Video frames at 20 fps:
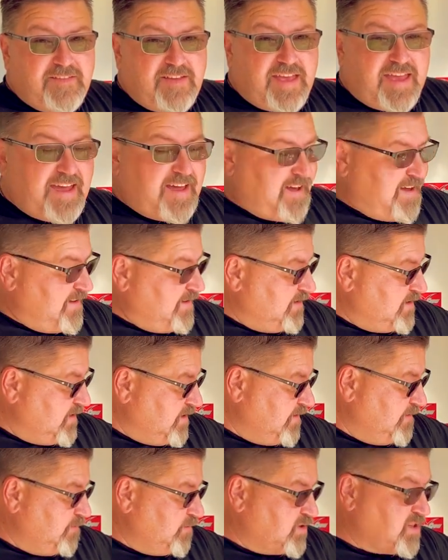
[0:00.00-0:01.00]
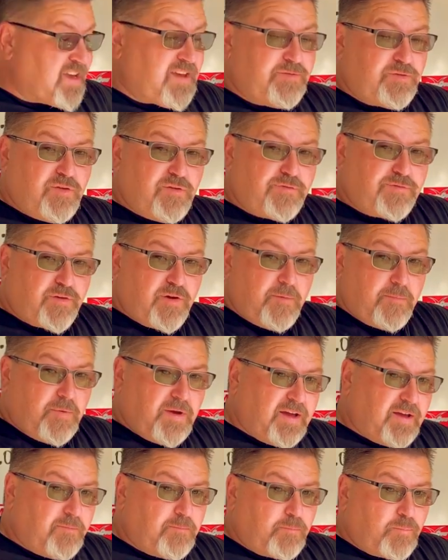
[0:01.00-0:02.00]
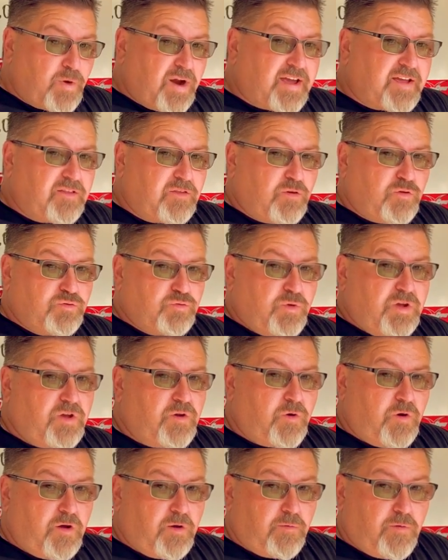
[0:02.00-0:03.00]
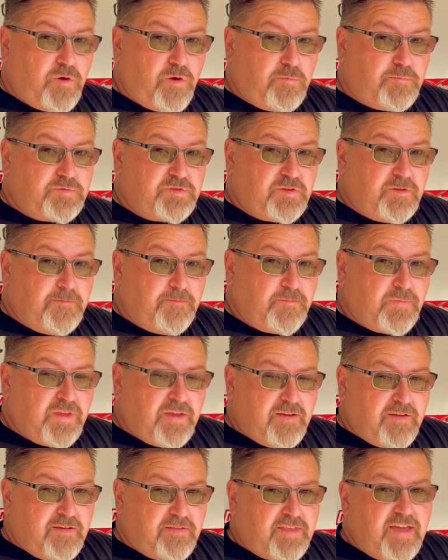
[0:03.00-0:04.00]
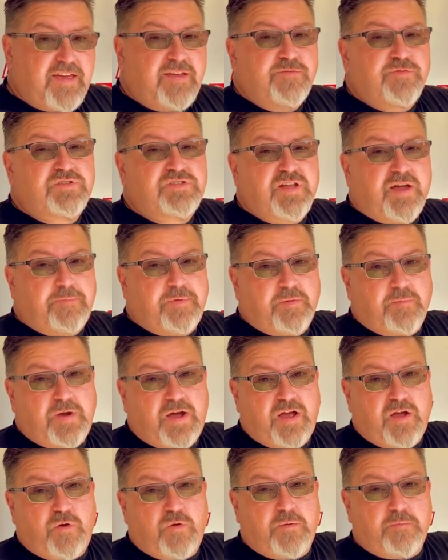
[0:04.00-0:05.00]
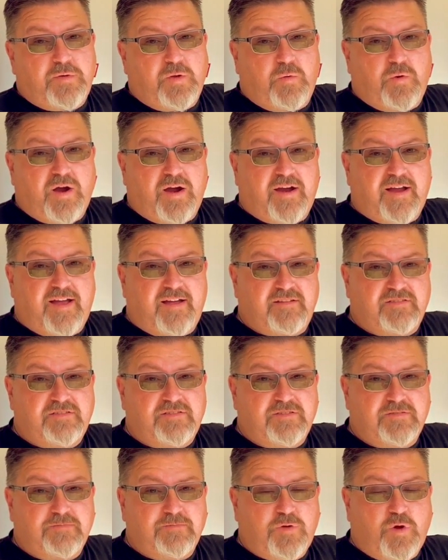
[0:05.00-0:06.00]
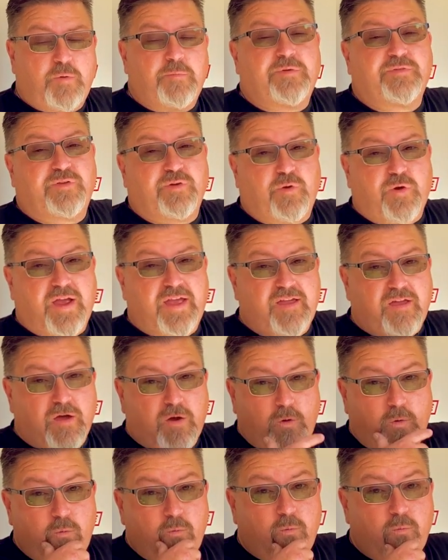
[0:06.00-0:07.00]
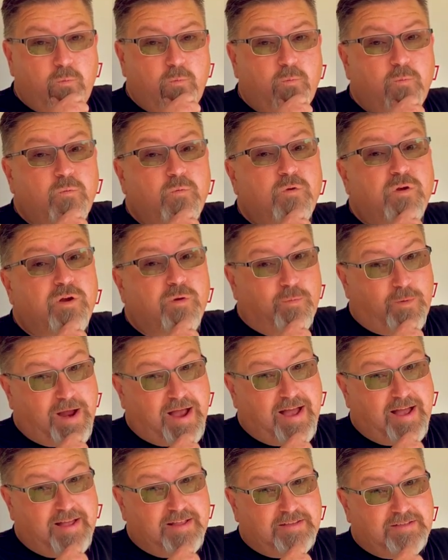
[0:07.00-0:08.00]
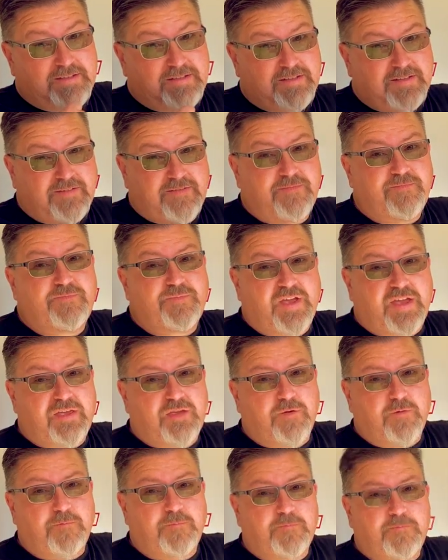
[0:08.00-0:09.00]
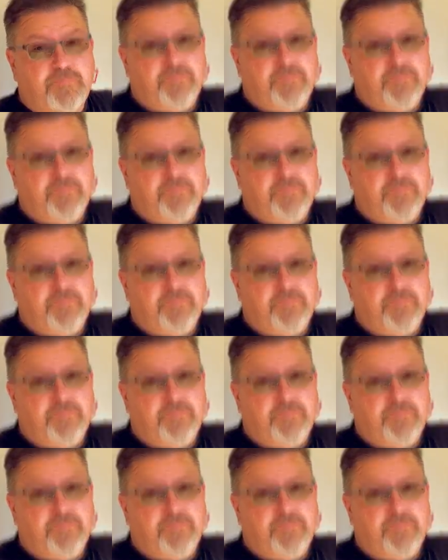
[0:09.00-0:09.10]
and save you from uh, breaking those recoil ropes. Thank you for stopping by OMB Warehouse, home of the Gray Goat Garage. Thank you.